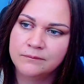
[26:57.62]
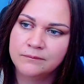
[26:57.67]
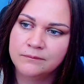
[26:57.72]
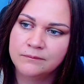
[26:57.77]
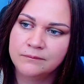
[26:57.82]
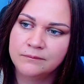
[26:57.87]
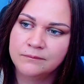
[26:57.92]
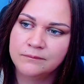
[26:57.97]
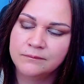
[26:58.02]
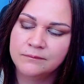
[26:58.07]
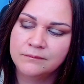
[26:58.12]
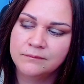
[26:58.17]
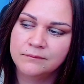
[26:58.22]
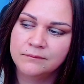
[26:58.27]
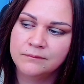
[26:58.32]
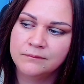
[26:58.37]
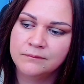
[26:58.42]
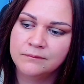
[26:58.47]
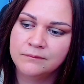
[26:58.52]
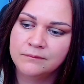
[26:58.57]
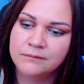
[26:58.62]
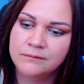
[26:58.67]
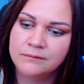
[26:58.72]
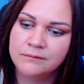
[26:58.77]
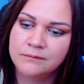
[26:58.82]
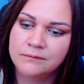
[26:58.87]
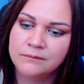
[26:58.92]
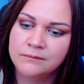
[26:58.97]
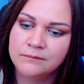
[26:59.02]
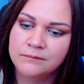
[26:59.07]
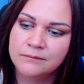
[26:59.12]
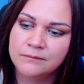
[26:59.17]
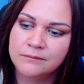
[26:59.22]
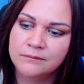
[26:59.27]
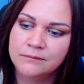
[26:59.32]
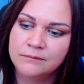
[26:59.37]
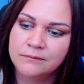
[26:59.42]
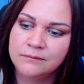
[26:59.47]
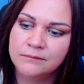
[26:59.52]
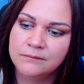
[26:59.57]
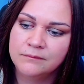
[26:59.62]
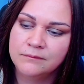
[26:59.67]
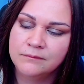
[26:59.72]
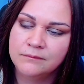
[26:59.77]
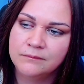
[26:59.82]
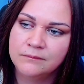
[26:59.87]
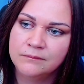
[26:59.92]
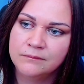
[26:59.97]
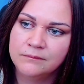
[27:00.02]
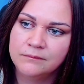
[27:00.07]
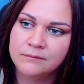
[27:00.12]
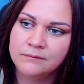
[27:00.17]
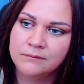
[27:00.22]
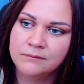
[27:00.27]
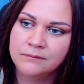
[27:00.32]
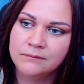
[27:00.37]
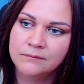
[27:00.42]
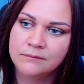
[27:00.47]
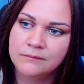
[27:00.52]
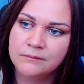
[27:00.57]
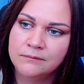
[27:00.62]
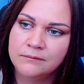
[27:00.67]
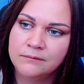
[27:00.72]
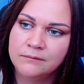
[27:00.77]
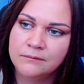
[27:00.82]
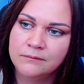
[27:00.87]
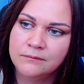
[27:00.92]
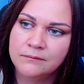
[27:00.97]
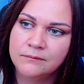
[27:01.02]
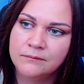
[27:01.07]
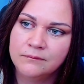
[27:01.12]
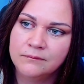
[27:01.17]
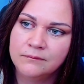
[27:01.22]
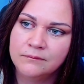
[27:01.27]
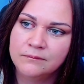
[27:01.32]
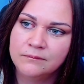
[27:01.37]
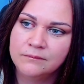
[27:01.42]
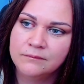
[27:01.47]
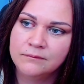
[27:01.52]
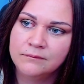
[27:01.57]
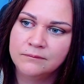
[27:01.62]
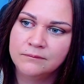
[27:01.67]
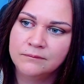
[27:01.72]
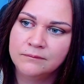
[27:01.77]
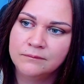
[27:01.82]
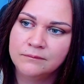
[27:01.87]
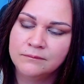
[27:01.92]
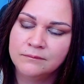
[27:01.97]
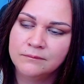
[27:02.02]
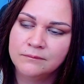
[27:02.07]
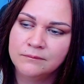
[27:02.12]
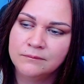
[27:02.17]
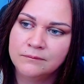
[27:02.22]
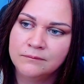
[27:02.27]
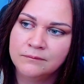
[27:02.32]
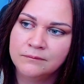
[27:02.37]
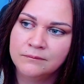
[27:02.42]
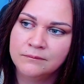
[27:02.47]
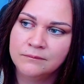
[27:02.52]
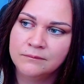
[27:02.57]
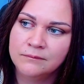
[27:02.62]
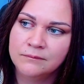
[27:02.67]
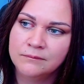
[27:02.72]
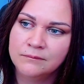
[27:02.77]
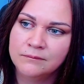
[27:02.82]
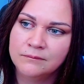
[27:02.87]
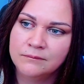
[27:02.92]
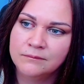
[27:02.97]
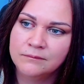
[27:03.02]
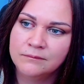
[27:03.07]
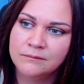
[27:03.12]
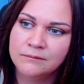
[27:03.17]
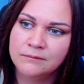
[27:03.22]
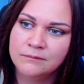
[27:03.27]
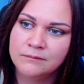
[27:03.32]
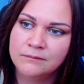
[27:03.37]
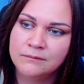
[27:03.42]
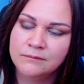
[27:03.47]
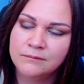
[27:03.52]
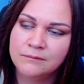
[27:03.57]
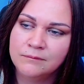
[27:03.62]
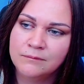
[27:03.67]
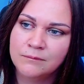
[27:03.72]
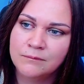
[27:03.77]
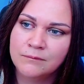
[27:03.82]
(no one is talking)